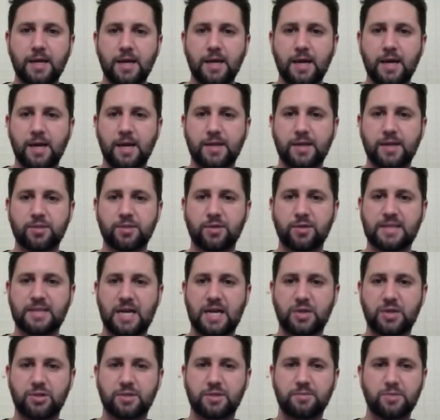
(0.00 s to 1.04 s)
And so let's
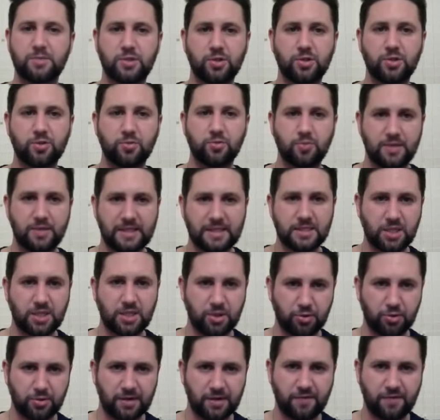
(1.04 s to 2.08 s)
actually do these
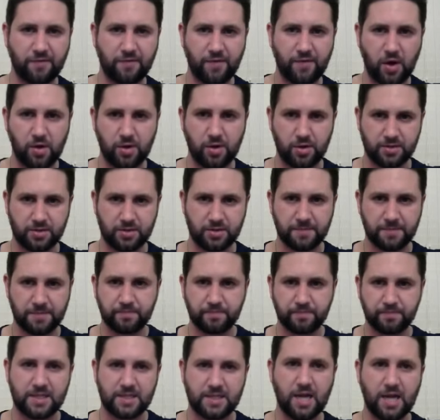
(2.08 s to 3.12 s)
three photos.
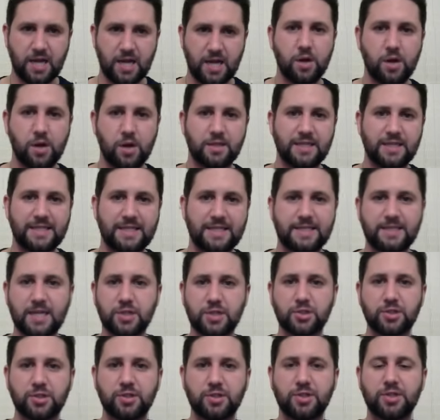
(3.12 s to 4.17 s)
Now what
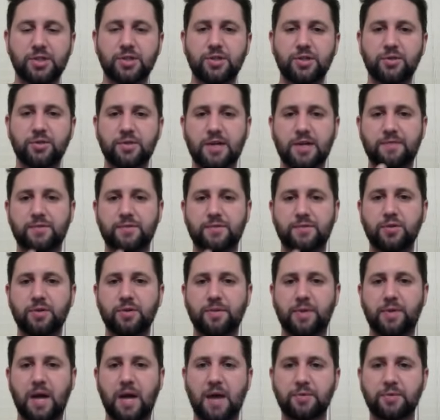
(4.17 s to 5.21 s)
essentially you can do, you have two
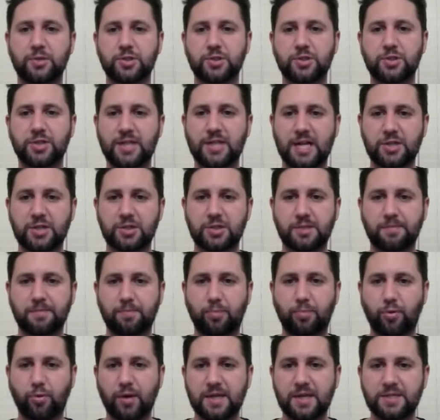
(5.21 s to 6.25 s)
different options. You can actually
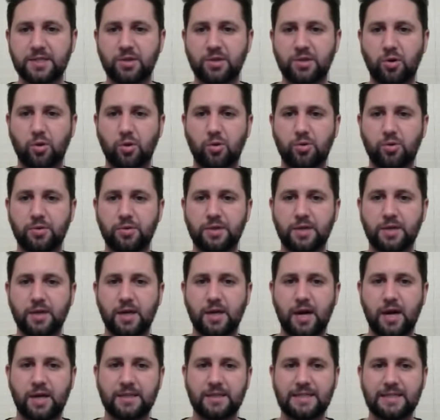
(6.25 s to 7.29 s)
press and hold
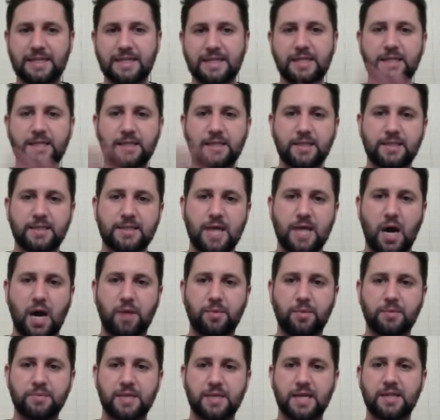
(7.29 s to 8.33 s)
on any of these
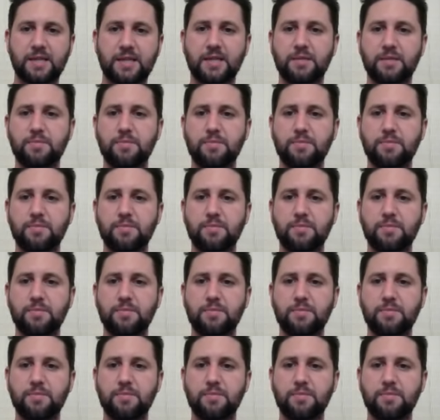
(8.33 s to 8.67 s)
albums and then